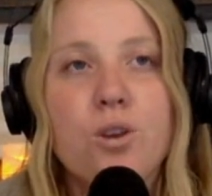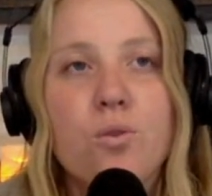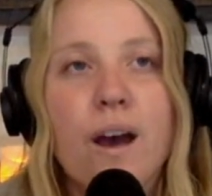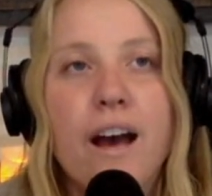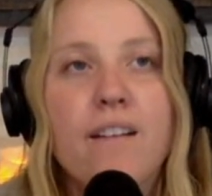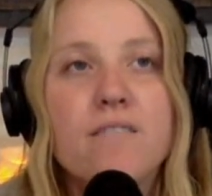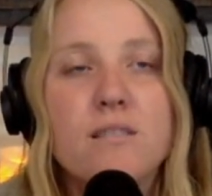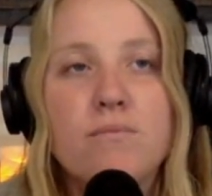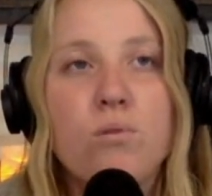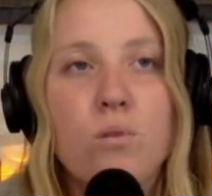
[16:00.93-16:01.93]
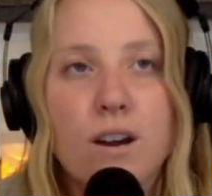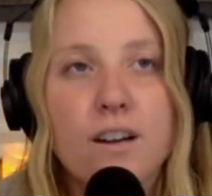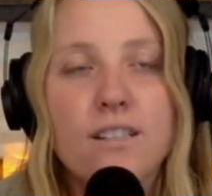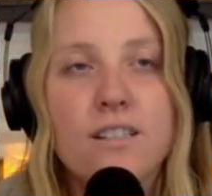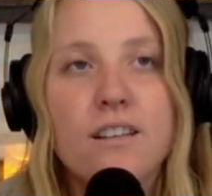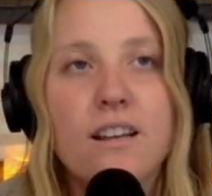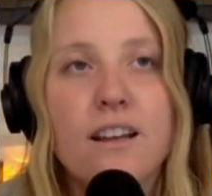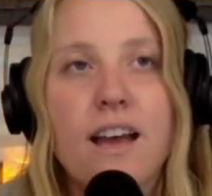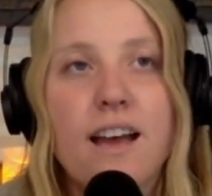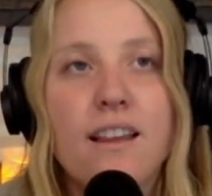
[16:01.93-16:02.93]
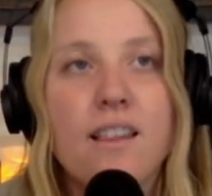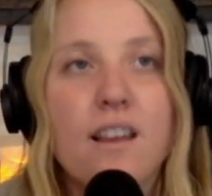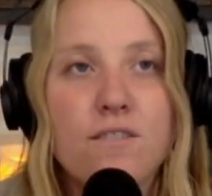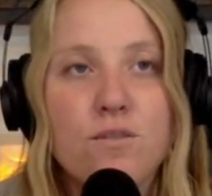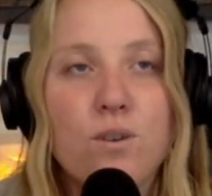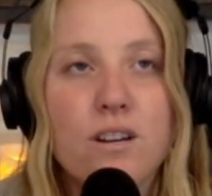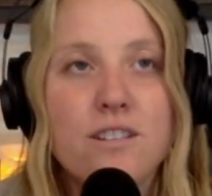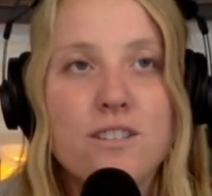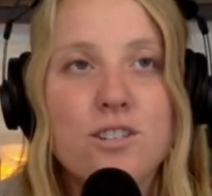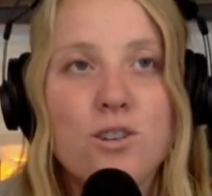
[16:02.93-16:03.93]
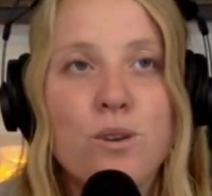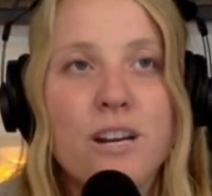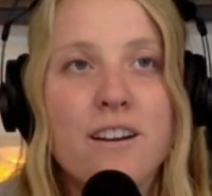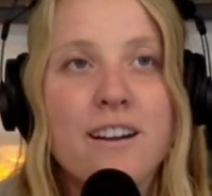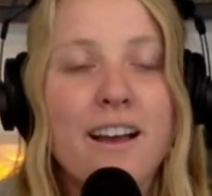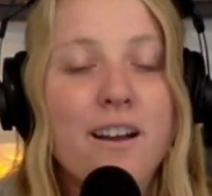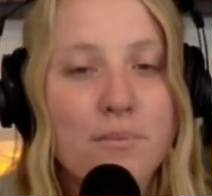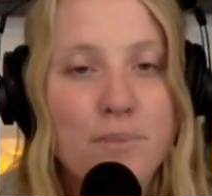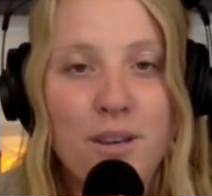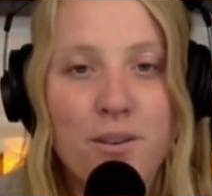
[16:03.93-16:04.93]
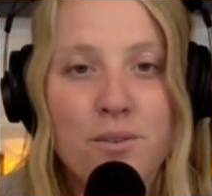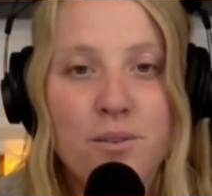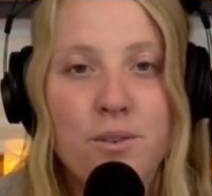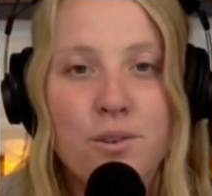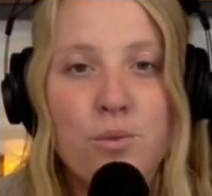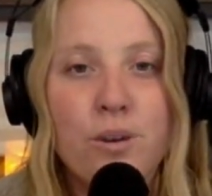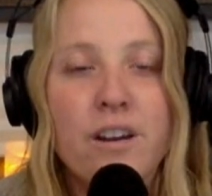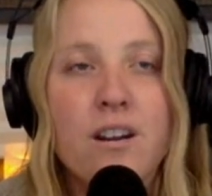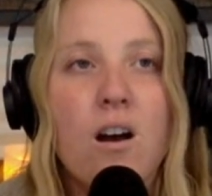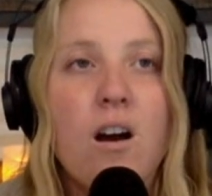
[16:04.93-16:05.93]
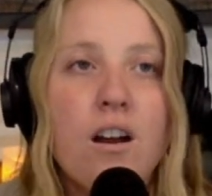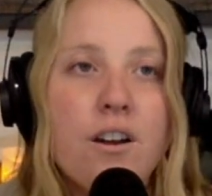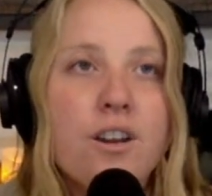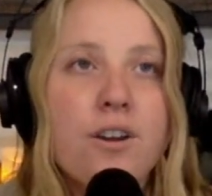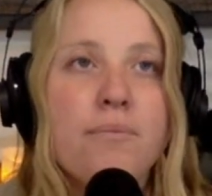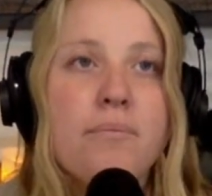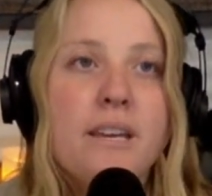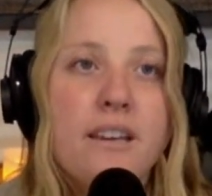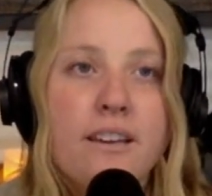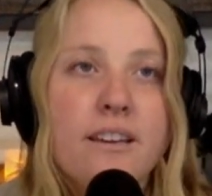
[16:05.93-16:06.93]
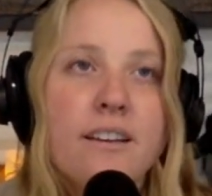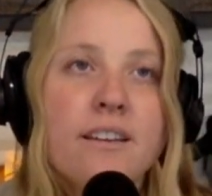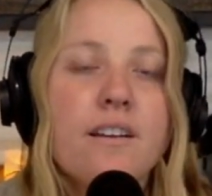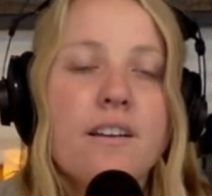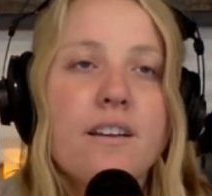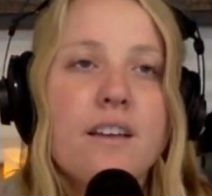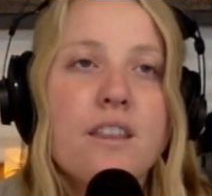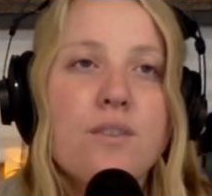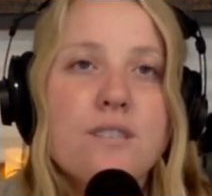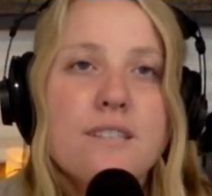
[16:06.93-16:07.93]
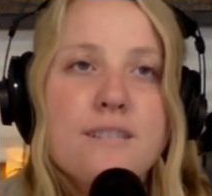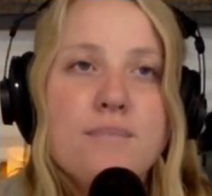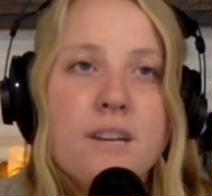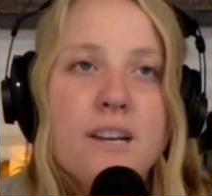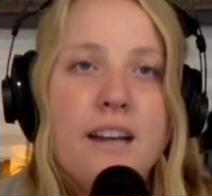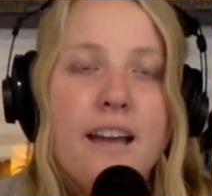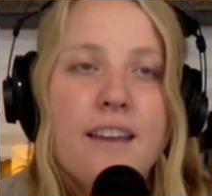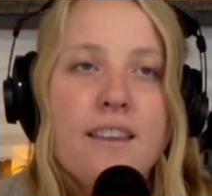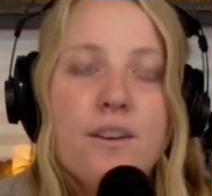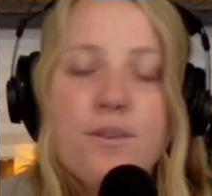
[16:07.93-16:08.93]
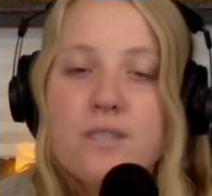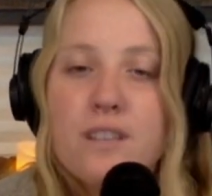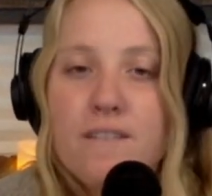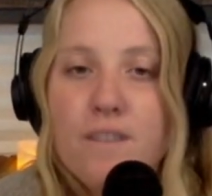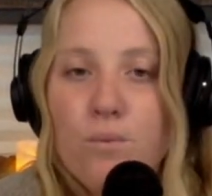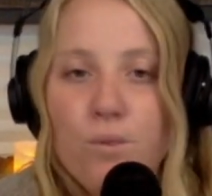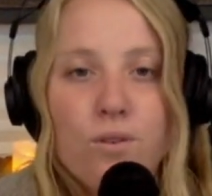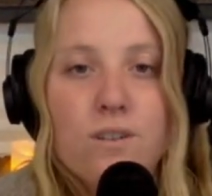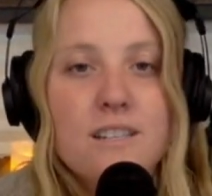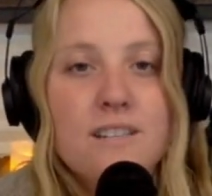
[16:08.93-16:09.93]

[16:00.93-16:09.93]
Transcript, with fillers: have support and loved ones who are here to help you, who are here to honor your being, those in spirit and those of the world